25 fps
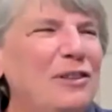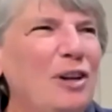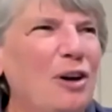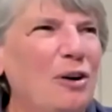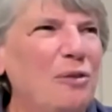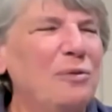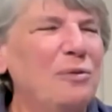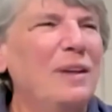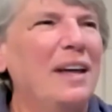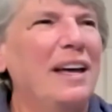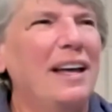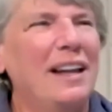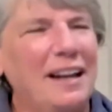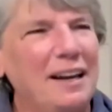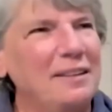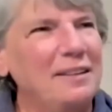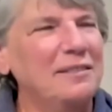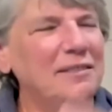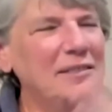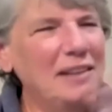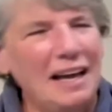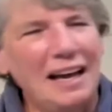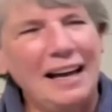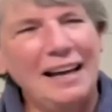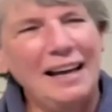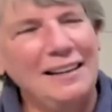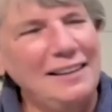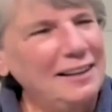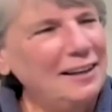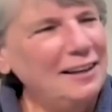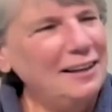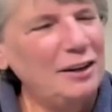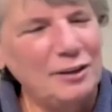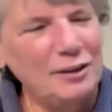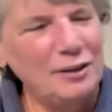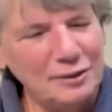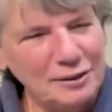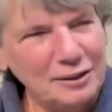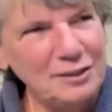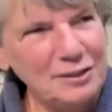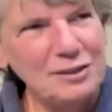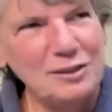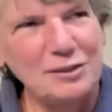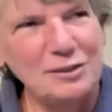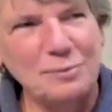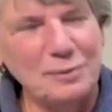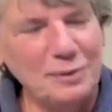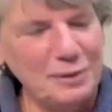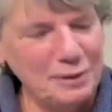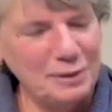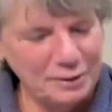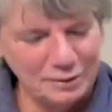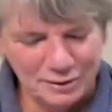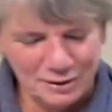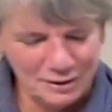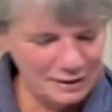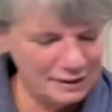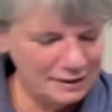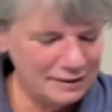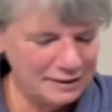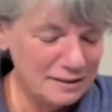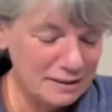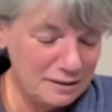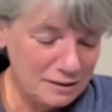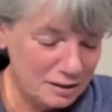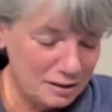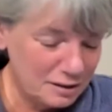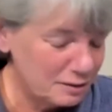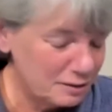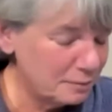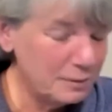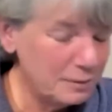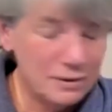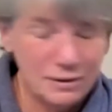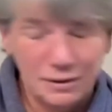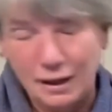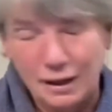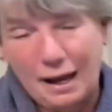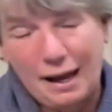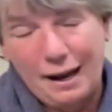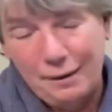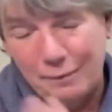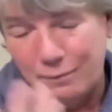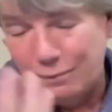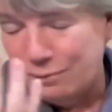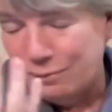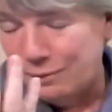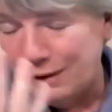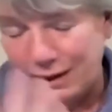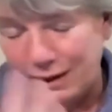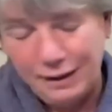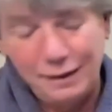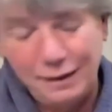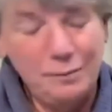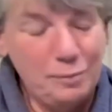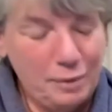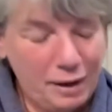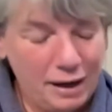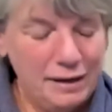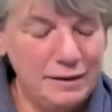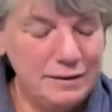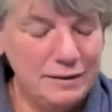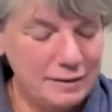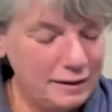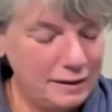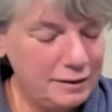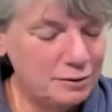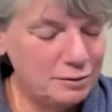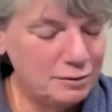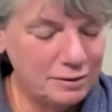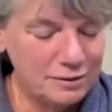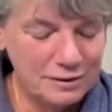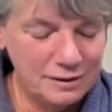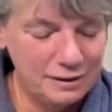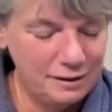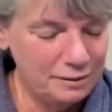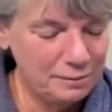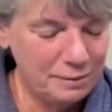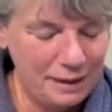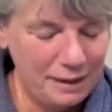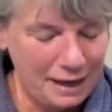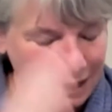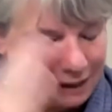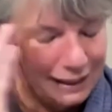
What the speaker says: known that. It's just one of those things. It just was, it really was interesting to read.